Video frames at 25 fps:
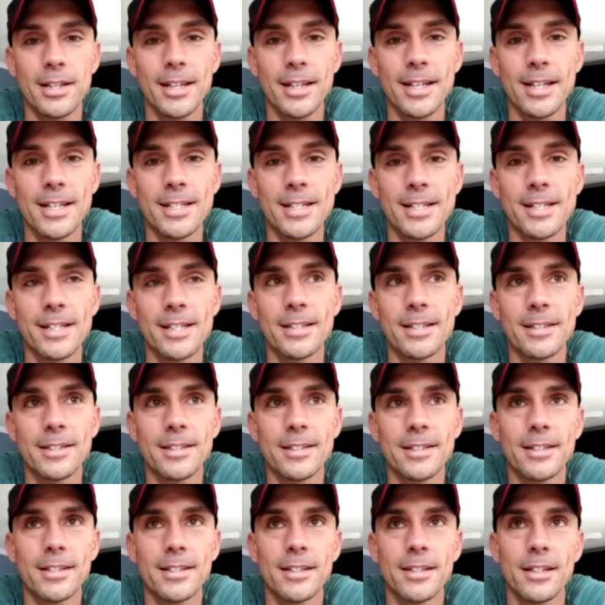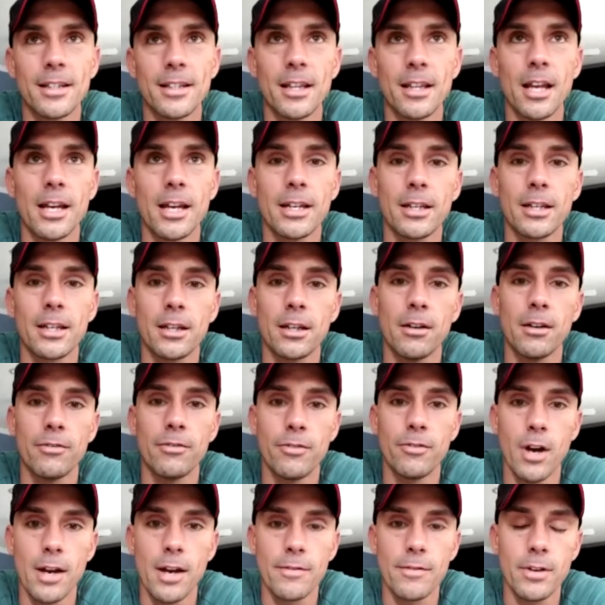isn't like a
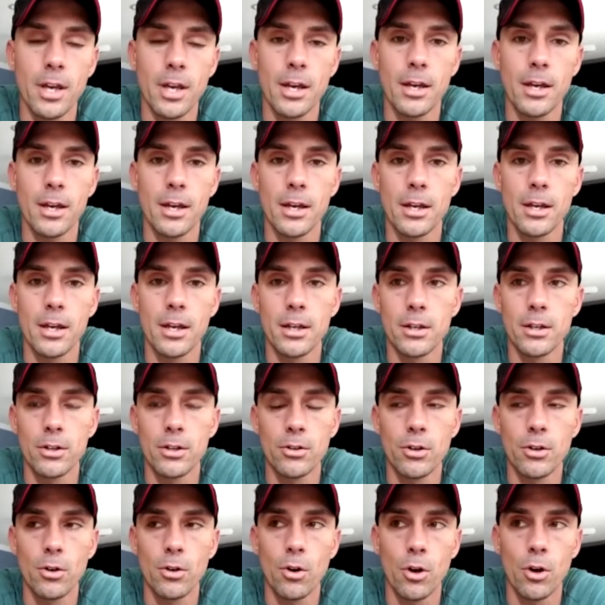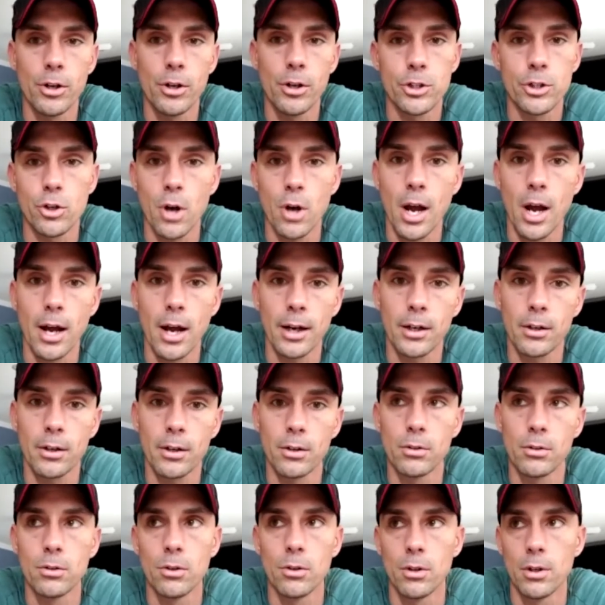5K, on a track
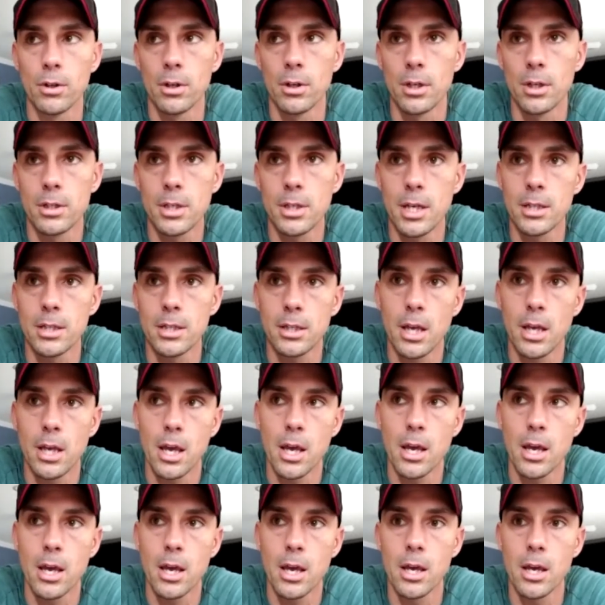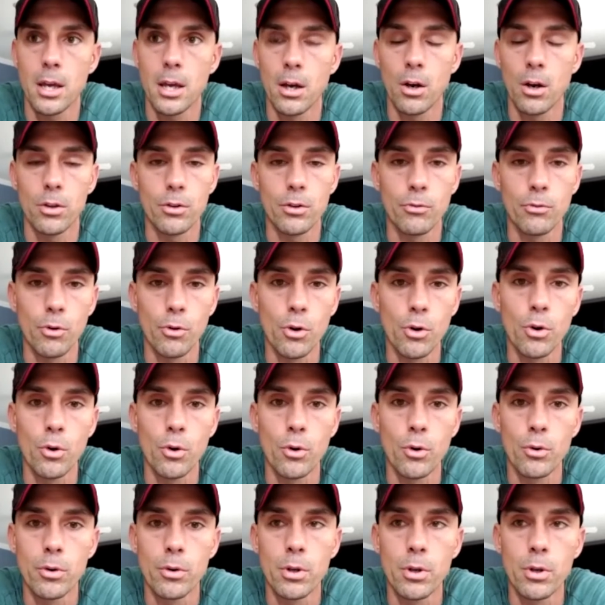or a 10K on the
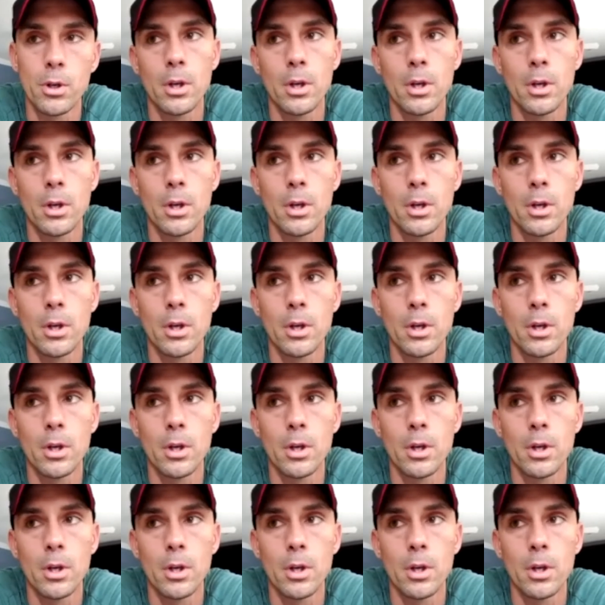road,